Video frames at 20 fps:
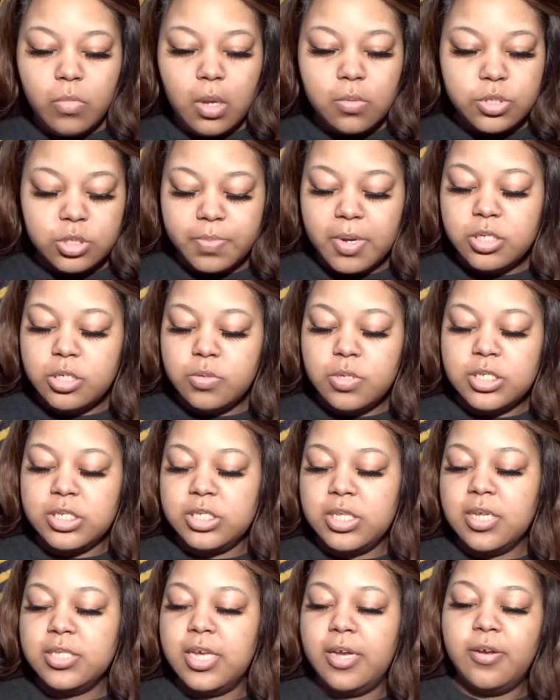container
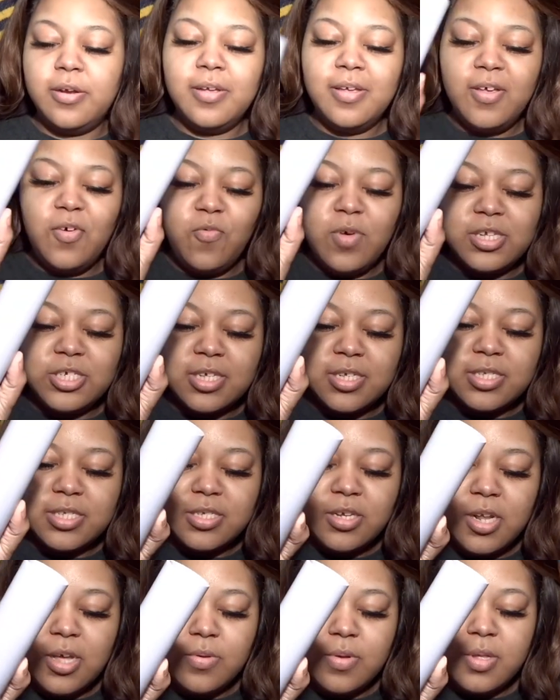which is
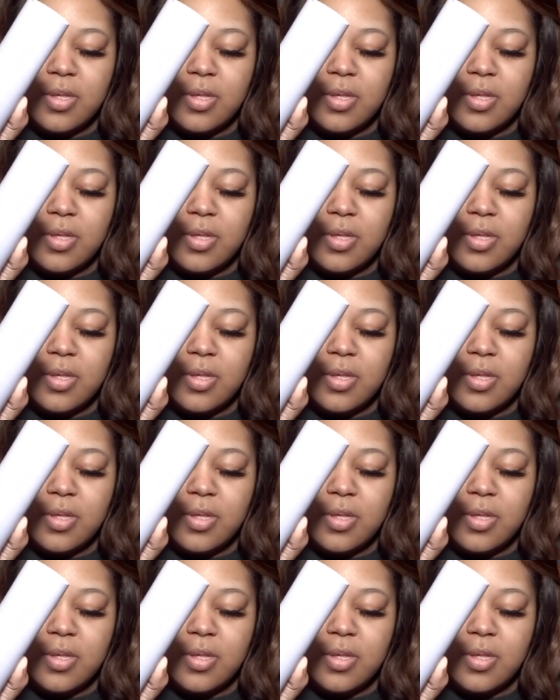you know